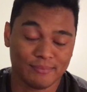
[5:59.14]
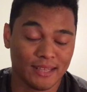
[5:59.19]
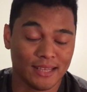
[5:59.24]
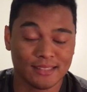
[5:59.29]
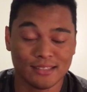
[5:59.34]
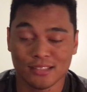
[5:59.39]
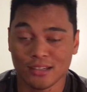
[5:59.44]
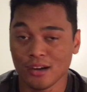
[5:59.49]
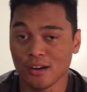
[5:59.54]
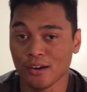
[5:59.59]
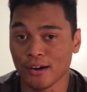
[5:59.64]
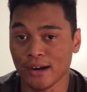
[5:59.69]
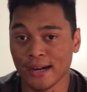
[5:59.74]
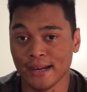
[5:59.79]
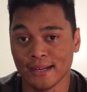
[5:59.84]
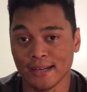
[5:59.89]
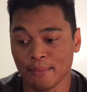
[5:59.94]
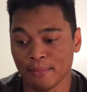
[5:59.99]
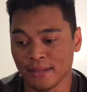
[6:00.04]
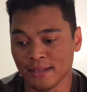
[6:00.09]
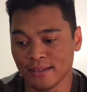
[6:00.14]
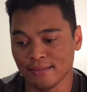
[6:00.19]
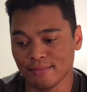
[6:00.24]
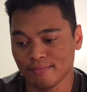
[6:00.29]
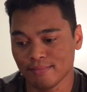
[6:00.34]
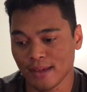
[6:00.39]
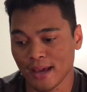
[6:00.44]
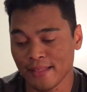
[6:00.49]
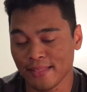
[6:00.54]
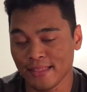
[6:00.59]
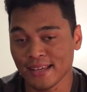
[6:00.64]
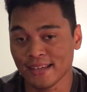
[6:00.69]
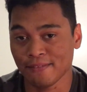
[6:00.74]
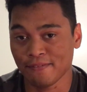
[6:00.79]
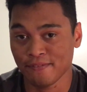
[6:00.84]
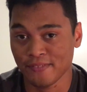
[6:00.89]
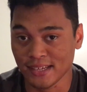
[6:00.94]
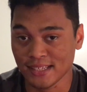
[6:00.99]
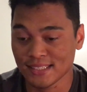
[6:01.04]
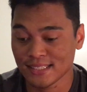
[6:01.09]
it's all right. I mean, I think
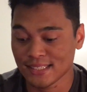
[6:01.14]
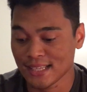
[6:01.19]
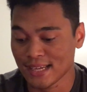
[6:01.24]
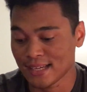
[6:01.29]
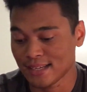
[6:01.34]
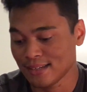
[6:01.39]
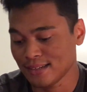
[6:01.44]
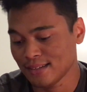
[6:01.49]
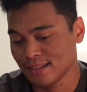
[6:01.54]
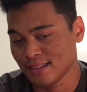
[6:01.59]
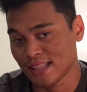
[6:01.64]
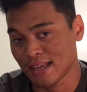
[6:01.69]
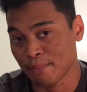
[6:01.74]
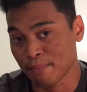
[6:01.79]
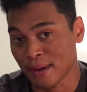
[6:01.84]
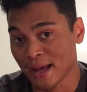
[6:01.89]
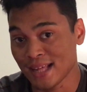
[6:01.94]
it fixed that